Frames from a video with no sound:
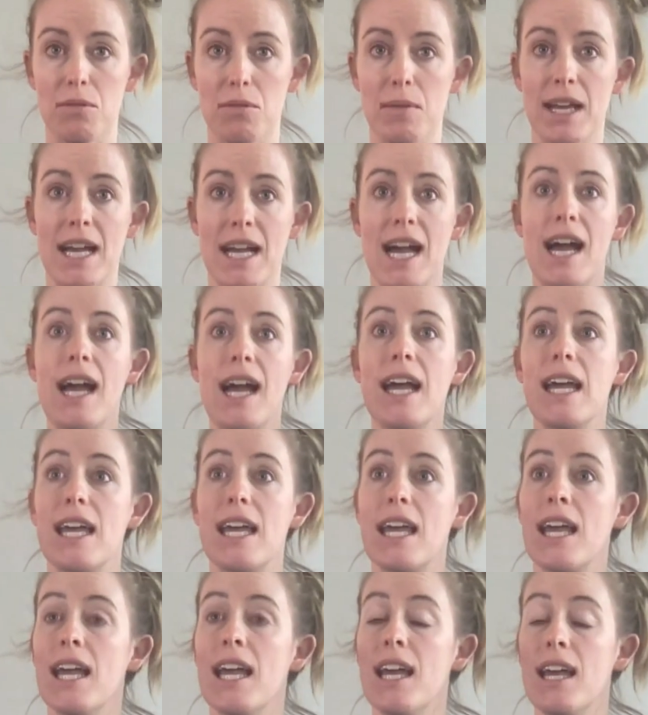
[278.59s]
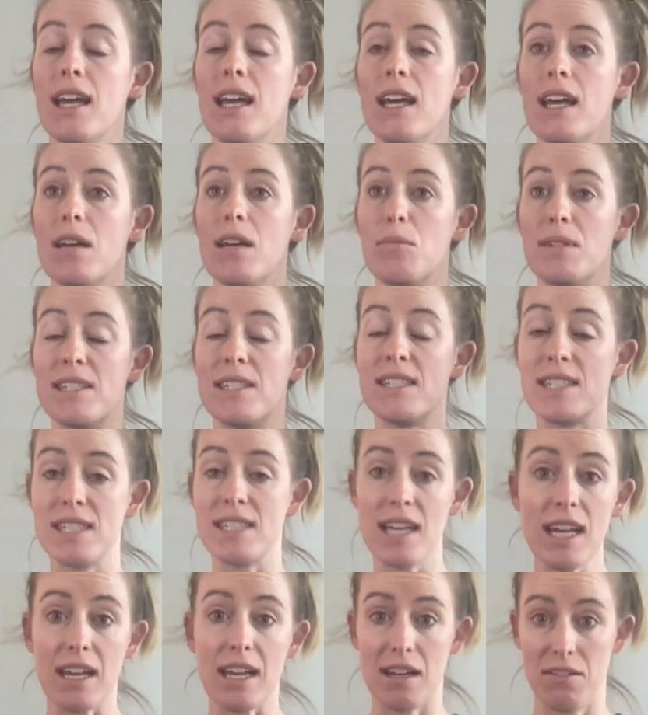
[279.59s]
Like, I am
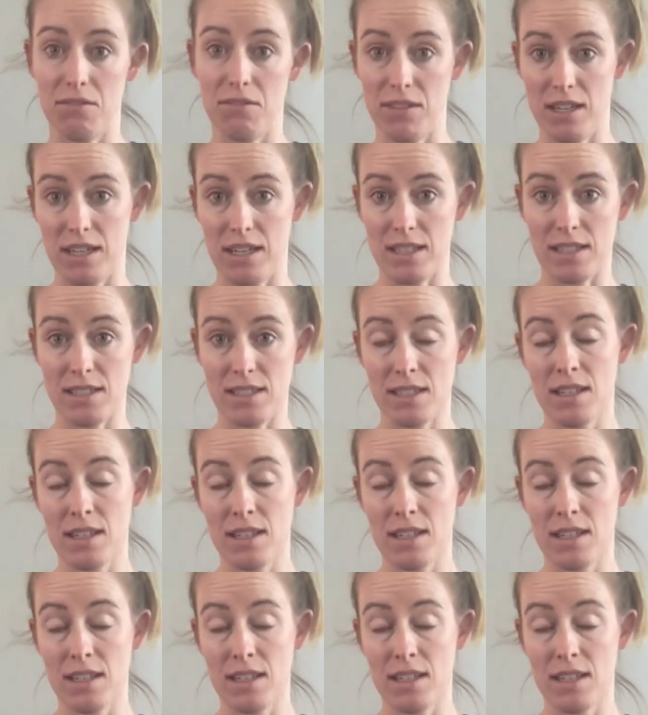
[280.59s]
sick of this.